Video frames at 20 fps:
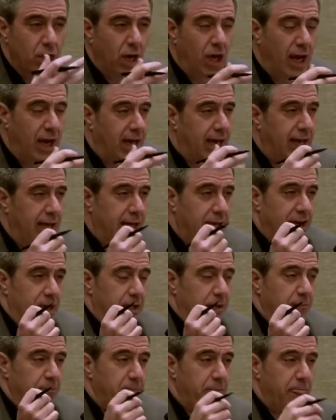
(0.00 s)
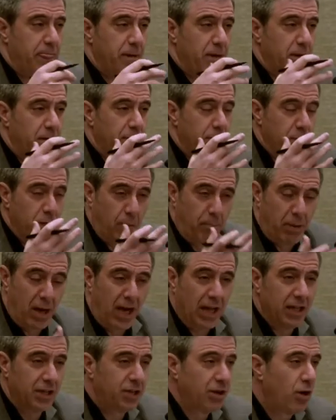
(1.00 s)
uh, you know,
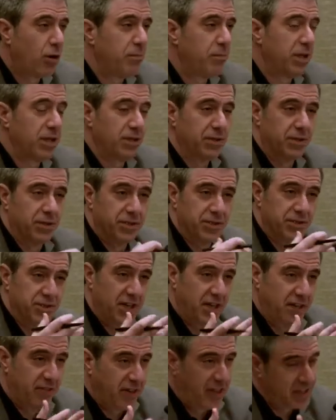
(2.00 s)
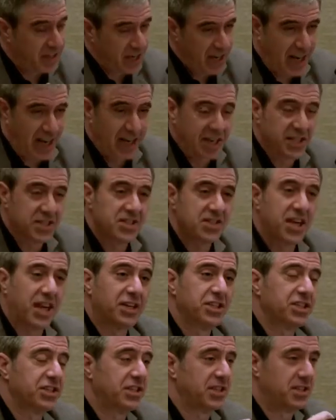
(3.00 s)
polynomials and then conic
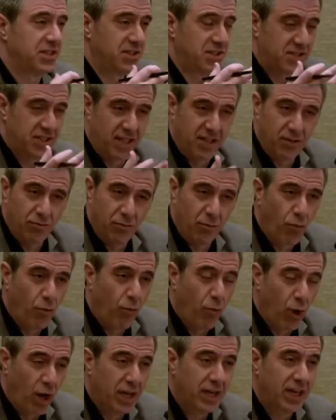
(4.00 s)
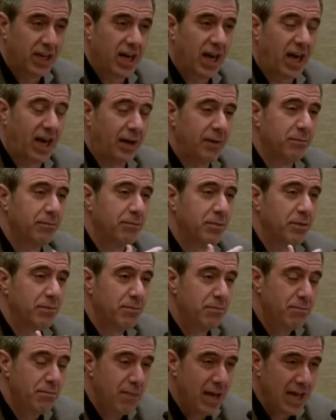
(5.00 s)
sections and whatnot,
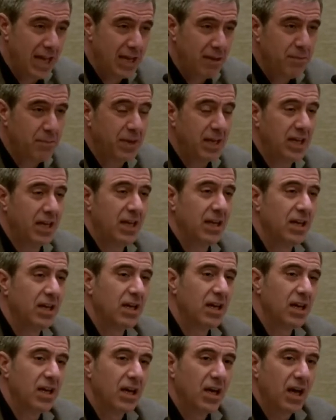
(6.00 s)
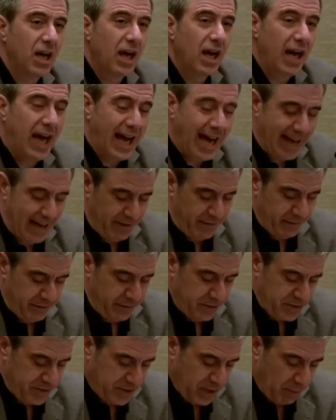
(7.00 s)
but maybe have
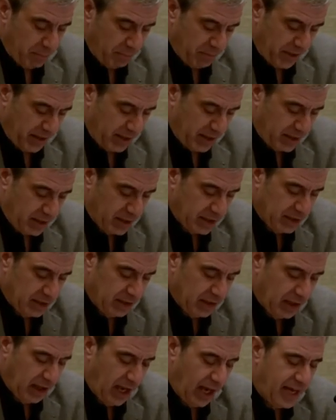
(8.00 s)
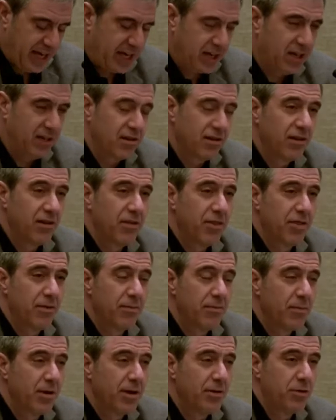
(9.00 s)
something like the,
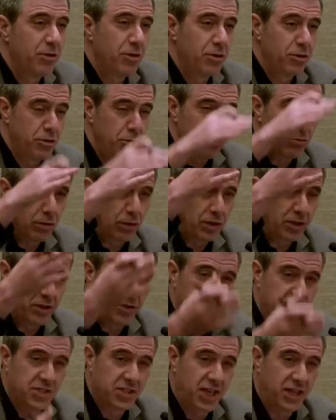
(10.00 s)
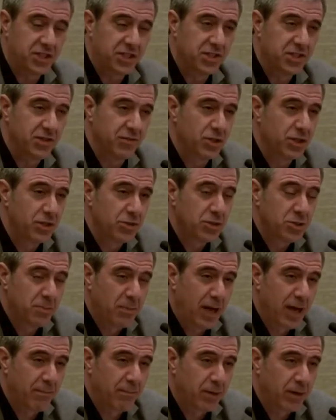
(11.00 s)
you, look at the sections of a
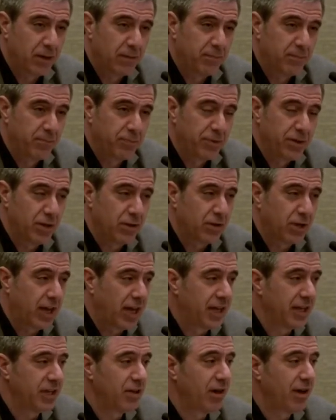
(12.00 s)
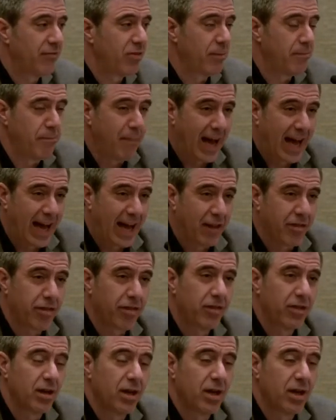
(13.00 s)
newspaper, okay? You have the math